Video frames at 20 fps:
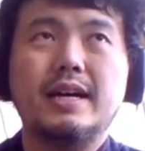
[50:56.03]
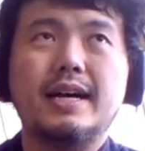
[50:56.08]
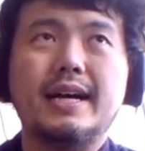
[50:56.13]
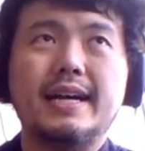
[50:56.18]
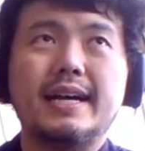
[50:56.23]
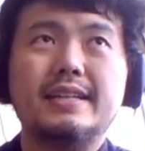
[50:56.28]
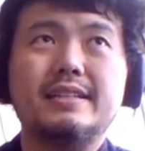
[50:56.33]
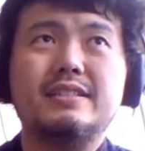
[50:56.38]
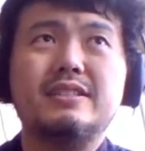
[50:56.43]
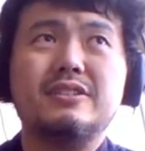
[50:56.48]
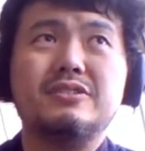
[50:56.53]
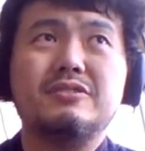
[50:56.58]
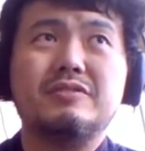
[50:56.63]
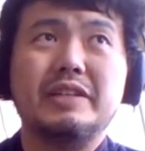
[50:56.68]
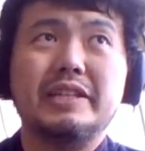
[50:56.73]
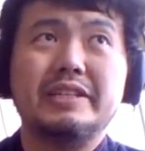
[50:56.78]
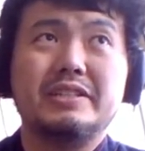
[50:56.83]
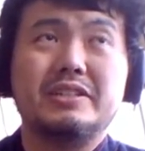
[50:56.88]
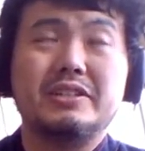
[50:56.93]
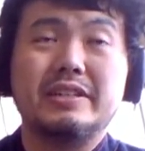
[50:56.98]
I don't
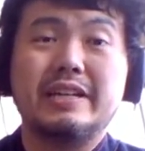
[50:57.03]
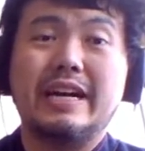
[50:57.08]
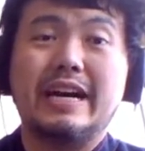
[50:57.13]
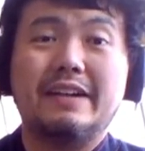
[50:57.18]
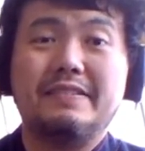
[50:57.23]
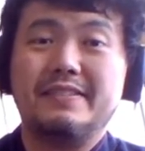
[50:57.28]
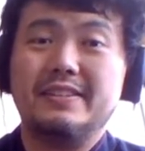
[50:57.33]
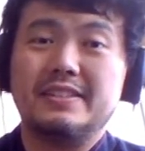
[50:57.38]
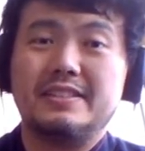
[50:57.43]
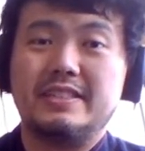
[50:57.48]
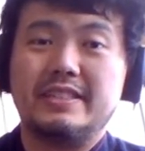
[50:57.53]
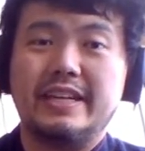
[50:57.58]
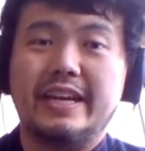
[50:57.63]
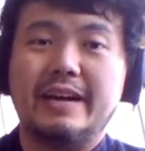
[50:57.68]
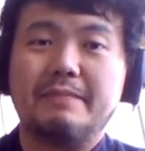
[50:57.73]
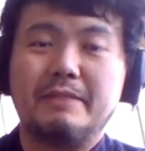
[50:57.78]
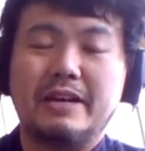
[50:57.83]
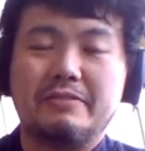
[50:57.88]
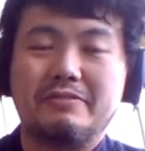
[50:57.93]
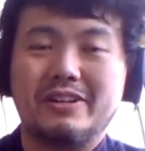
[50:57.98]
really do. I would say
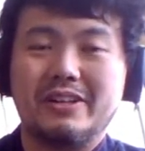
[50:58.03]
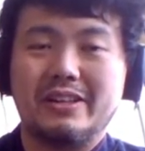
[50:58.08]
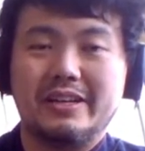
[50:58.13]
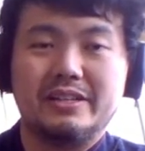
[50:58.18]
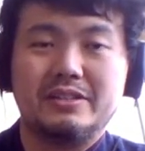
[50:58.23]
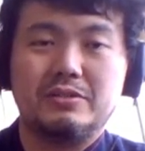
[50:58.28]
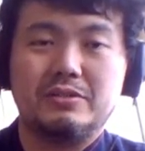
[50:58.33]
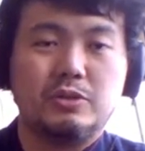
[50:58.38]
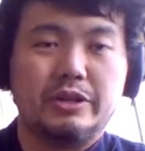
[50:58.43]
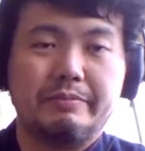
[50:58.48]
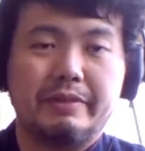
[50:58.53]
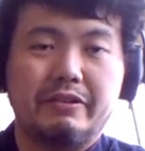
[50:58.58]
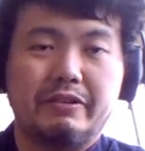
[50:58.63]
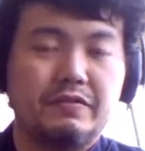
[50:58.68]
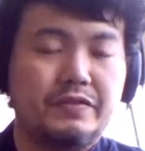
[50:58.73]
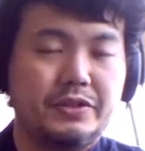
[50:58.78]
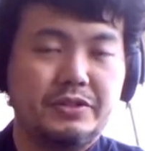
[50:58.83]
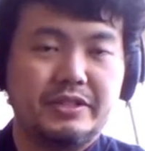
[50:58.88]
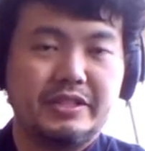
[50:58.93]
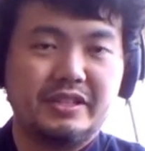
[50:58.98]
I'm not really doing my
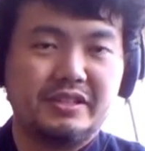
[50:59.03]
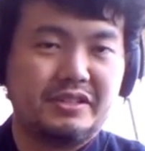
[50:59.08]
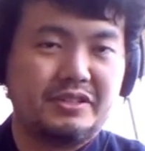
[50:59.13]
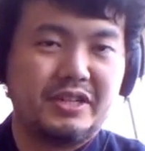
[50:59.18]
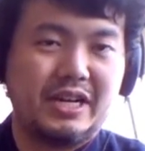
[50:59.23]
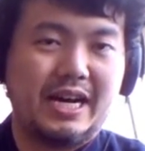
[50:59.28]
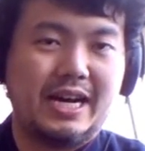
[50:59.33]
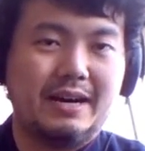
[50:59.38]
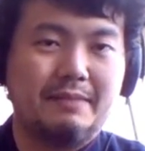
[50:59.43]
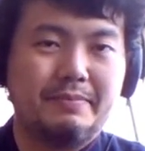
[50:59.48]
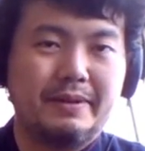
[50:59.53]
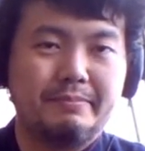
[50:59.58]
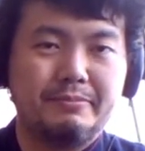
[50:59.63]
reviews as a job.